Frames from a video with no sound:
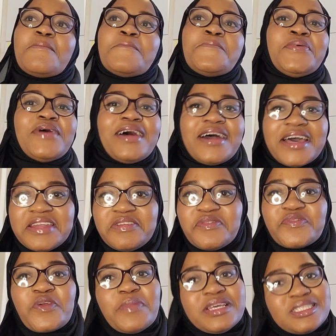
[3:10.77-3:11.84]
But
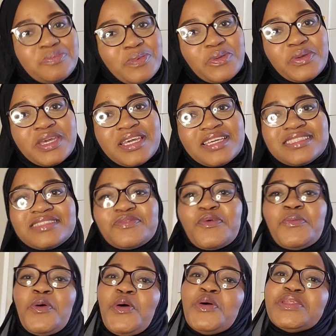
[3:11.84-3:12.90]
from experience,
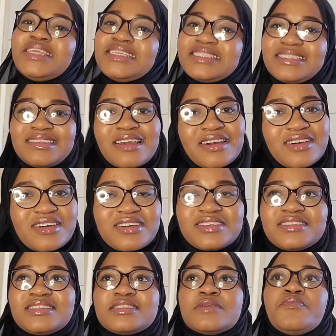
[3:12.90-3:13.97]
from all these
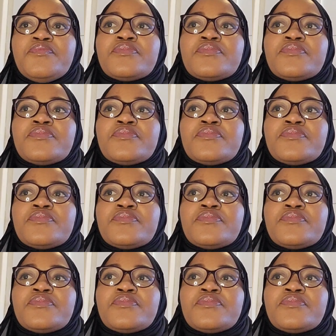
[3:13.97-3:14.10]
years,